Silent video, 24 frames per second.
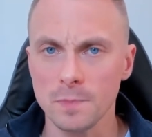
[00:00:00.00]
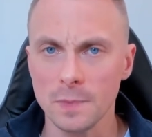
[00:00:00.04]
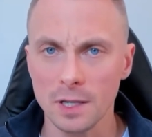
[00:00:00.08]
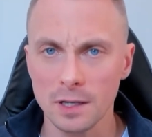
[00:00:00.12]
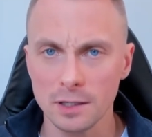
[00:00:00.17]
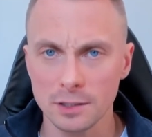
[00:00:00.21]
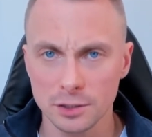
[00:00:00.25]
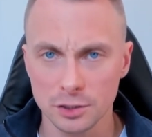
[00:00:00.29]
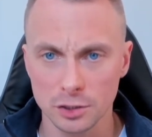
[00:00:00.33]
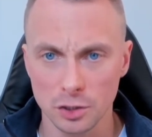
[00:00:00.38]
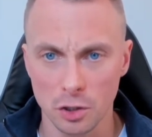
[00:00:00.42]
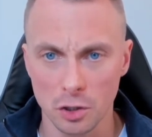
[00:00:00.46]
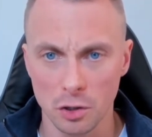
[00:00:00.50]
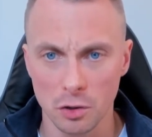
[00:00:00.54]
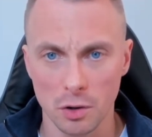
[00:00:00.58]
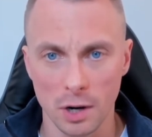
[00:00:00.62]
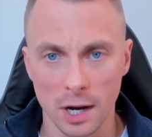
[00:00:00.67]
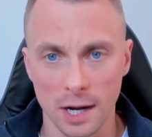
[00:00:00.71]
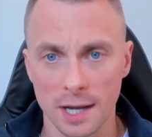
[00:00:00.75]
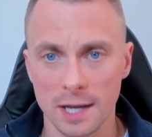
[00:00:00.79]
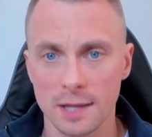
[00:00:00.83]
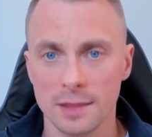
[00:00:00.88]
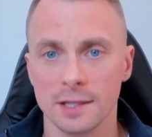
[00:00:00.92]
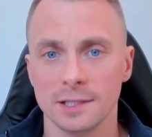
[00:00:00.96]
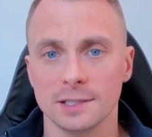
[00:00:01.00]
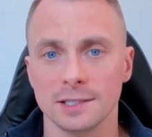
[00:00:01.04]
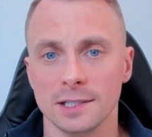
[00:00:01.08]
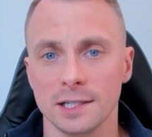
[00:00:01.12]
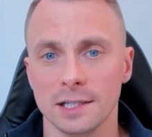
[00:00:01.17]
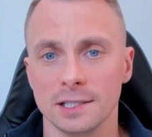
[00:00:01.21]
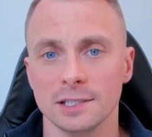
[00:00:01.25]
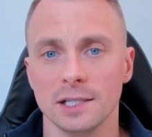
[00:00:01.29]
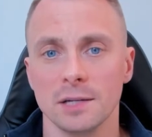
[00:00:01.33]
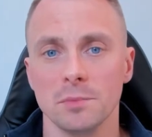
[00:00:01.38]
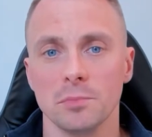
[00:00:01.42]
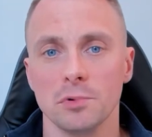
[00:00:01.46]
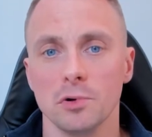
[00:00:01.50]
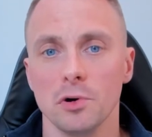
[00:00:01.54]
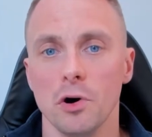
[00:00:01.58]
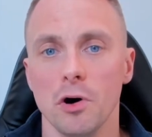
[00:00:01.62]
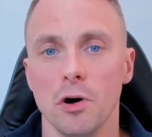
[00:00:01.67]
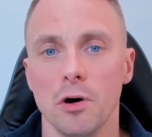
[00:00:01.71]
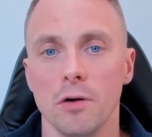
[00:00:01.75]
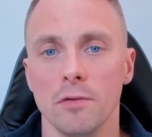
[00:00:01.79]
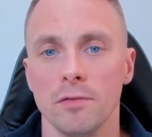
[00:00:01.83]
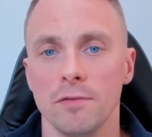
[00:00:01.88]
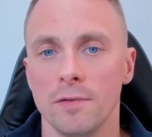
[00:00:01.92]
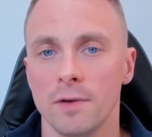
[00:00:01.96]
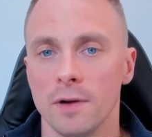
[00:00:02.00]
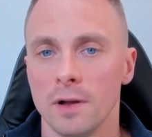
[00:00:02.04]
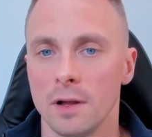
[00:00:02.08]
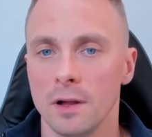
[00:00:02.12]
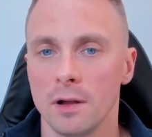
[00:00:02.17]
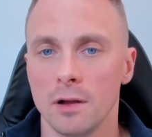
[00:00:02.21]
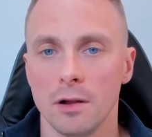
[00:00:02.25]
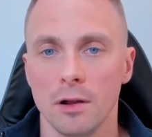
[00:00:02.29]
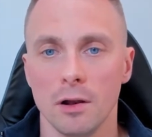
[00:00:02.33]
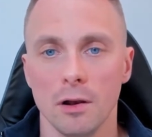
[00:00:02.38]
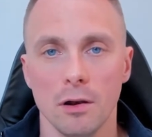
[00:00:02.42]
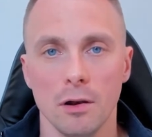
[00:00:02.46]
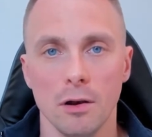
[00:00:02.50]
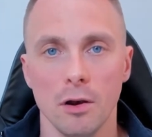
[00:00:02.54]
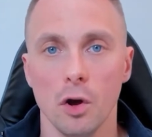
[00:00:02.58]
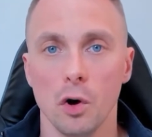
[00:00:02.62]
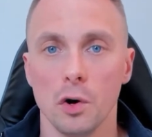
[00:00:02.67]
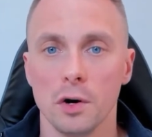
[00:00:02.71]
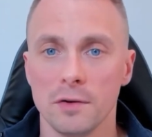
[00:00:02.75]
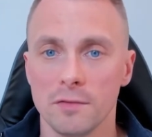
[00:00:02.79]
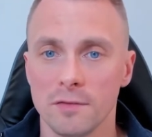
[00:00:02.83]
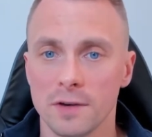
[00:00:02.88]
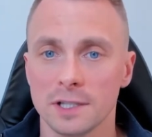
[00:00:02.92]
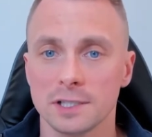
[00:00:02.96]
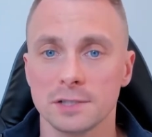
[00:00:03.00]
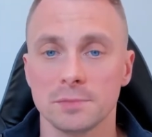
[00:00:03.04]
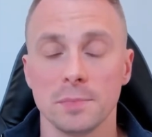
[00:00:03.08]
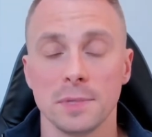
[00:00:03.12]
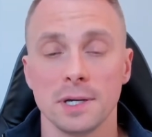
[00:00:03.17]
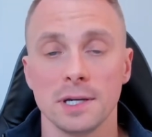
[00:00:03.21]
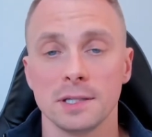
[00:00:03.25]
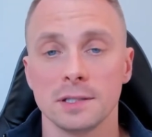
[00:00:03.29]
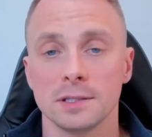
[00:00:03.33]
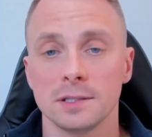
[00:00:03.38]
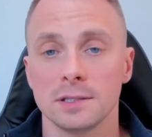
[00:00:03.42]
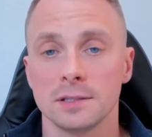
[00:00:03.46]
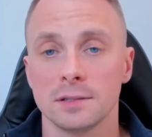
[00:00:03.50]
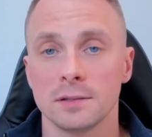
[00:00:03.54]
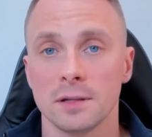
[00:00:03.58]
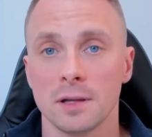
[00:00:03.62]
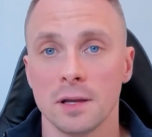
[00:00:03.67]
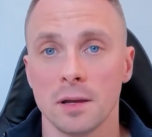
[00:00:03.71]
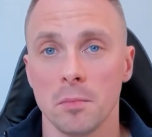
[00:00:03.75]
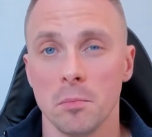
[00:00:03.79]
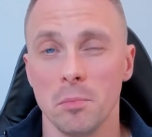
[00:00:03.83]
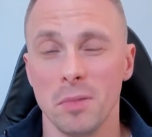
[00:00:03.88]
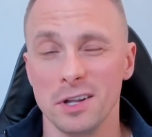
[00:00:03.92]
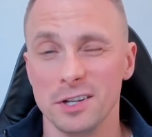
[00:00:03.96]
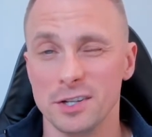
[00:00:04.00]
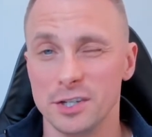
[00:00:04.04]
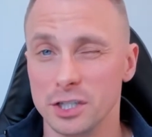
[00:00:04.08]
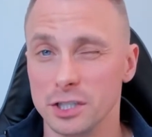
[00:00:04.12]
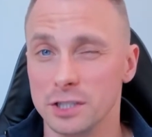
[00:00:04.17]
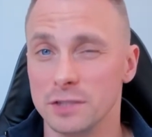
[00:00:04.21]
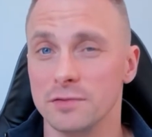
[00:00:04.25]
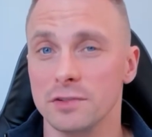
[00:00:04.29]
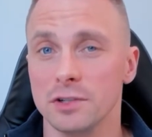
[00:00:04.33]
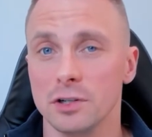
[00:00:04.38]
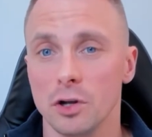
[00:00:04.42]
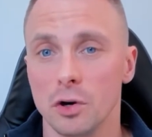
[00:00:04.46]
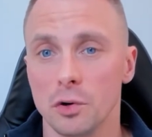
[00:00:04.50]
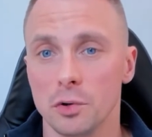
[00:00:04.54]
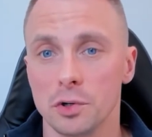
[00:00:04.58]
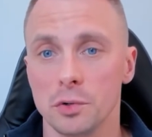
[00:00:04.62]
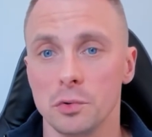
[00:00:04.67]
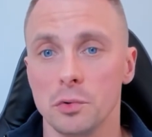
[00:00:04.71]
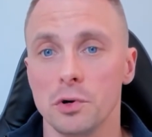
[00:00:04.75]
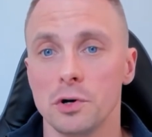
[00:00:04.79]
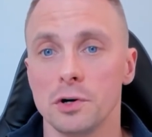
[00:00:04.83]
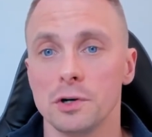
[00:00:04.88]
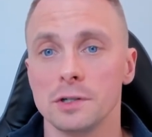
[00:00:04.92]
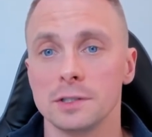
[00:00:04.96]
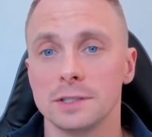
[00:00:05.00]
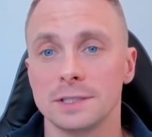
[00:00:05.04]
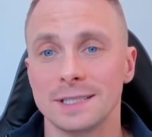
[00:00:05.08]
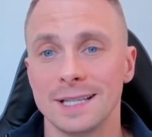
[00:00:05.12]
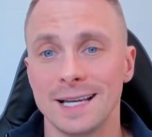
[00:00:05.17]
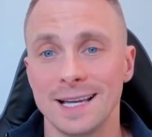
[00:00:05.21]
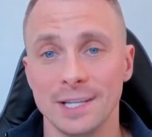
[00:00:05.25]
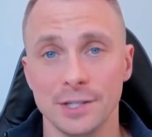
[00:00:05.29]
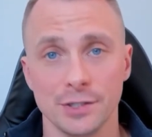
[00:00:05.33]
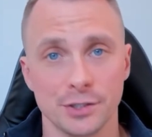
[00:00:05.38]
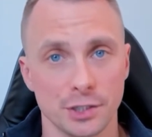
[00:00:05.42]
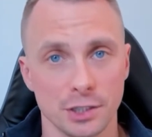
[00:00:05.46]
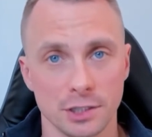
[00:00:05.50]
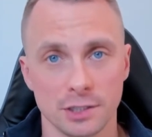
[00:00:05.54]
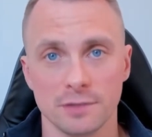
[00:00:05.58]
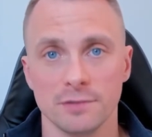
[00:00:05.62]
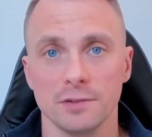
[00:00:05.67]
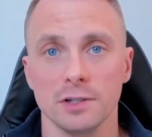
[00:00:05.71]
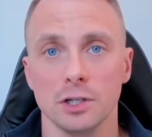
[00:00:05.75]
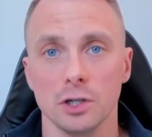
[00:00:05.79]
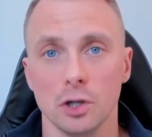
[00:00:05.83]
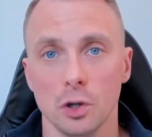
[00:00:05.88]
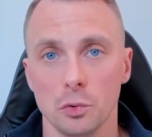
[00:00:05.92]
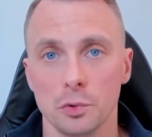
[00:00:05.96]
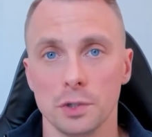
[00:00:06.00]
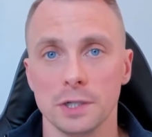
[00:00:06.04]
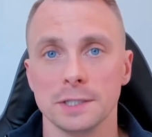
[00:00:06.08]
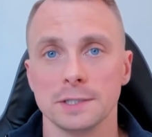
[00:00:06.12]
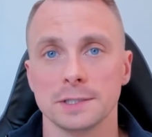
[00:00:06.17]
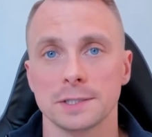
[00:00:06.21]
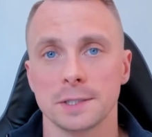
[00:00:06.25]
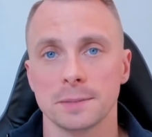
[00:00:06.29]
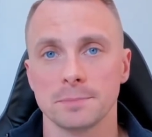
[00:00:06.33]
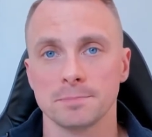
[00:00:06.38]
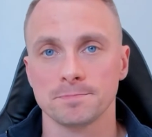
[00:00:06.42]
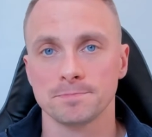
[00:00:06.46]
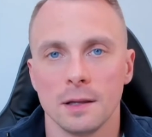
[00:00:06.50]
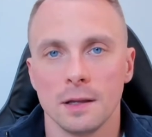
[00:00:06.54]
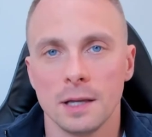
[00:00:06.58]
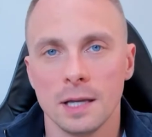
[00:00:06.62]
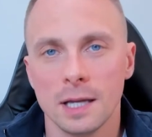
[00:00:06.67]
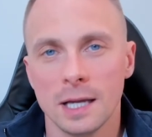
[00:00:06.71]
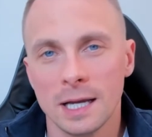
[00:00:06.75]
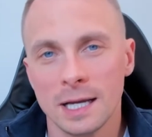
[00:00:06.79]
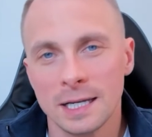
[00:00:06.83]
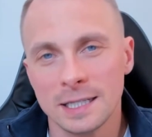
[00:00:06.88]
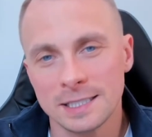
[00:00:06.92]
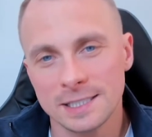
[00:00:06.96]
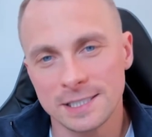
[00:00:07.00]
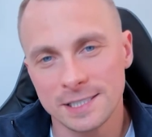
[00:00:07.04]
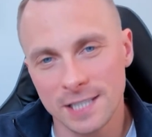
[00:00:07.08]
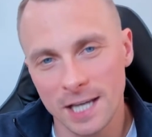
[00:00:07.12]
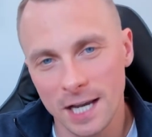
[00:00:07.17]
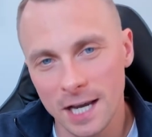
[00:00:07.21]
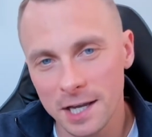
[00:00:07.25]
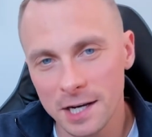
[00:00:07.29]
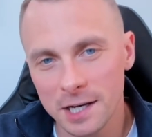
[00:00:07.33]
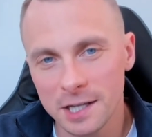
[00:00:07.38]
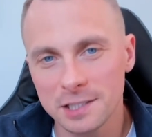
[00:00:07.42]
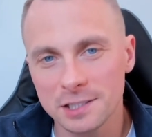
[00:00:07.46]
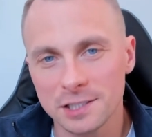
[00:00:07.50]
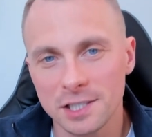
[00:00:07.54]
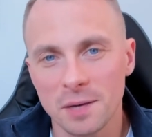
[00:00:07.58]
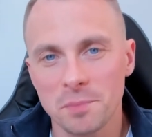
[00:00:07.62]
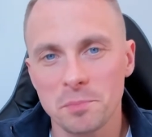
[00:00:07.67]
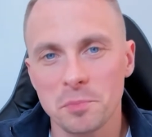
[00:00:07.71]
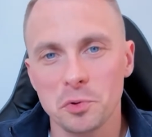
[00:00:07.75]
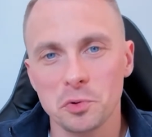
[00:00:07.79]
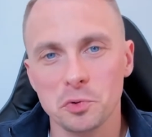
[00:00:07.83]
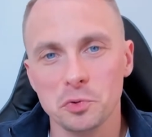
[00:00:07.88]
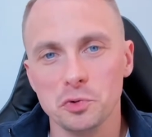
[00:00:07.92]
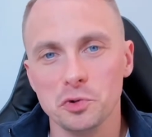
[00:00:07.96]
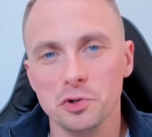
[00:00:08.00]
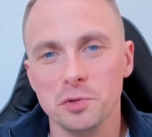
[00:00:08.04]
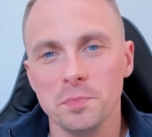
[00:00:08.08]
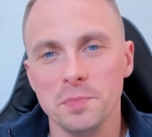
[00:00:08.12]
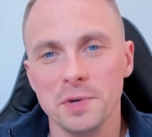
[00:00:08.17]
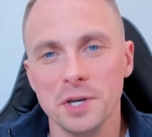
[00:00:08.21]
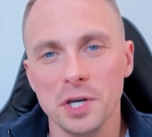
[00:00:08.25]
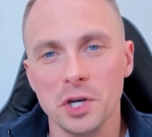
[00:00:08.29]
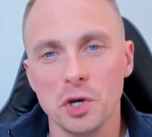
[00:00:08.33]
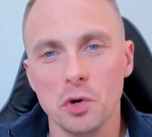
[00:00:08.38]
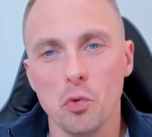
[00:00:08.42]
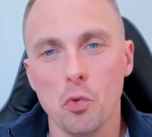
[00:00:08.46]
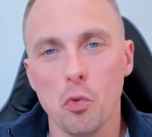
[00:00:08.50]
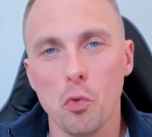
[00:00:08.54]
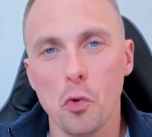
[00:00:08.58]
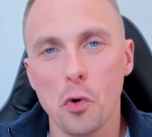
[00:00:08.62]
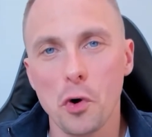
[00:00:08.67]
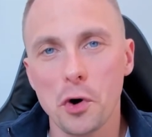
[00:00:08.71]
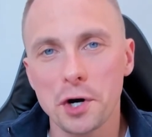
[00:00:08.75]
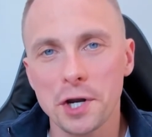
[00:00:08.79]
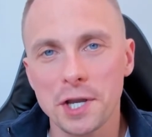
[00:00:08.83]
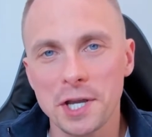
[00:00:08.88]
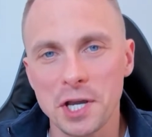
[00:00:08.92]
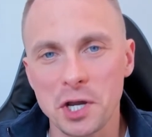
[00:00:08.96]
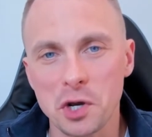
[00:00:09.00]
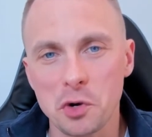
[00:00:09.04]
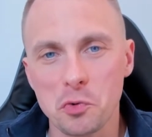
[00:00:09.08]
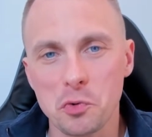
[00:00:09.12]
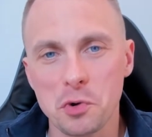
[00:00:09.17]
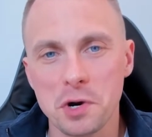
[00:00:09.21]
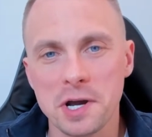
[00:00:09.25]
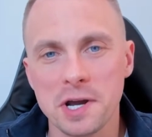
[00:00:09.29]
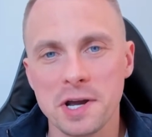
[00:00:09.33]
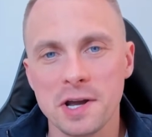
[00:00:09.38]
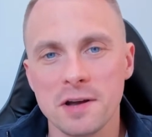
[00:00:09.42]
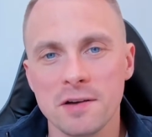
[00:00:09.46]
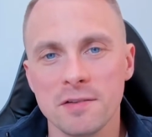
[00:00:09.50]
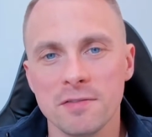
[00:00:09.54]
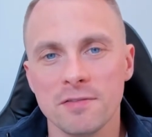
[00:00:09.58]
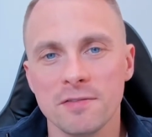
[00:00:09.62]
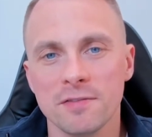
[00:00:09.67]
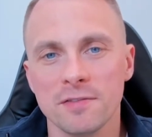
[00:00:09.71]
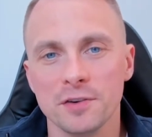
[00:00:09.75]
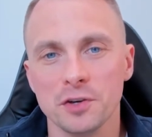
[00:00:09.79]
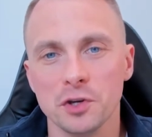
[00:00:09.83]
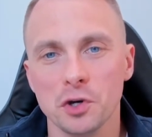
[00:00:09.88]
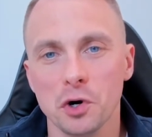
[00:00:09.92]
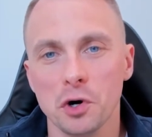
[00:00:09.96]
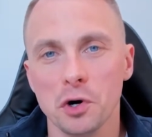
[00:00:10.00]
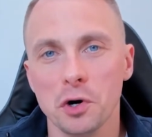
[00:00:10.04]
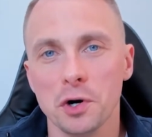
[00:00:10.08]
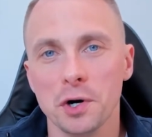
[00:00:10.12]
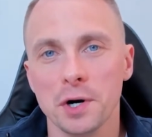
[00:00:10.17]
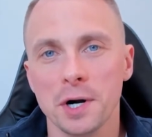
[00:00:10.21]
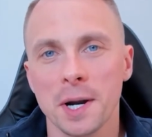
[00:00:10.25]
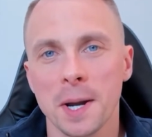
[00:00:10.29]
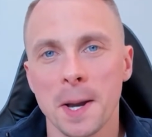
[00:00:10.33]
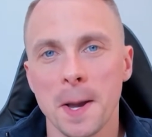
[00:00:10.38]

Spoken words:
So again, that's an example of low investment, but relatively low rewards and relatively low risk. Second example would be working with your